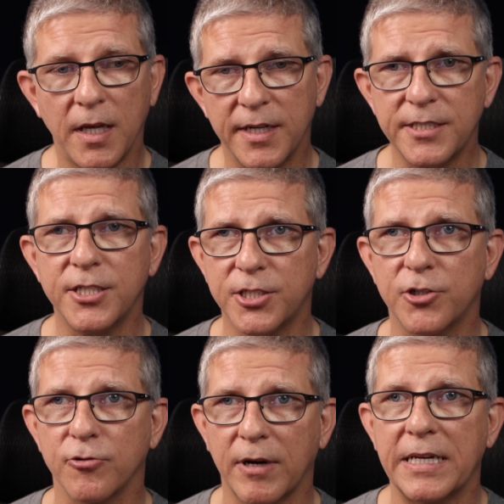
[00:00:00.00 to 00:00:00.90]
and it's just a
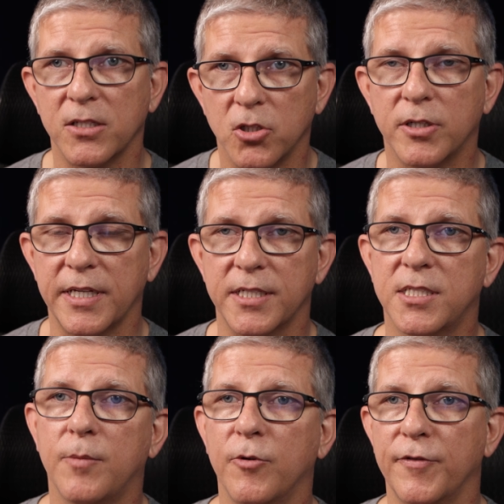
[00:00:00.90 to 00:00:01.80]
great looking
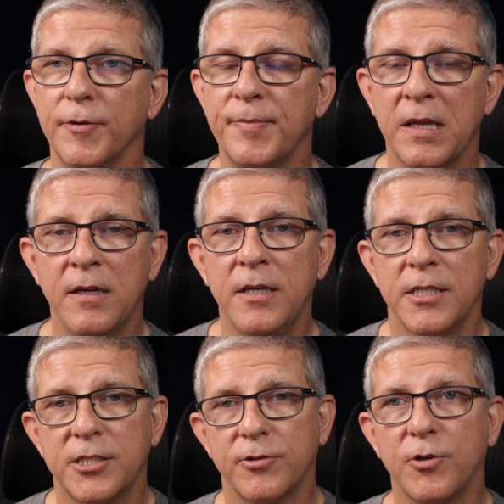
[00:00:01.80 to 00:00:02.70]
subwoofer.
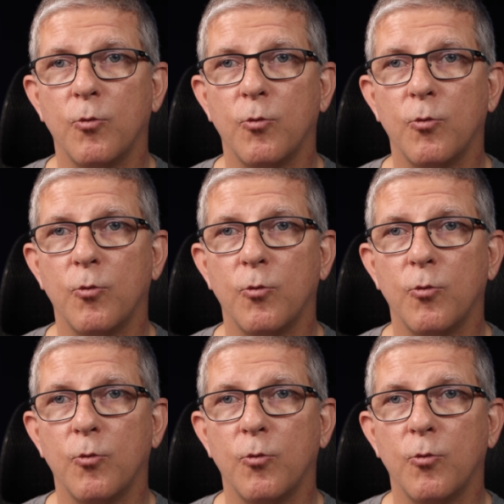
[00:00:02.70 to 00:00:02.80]
So the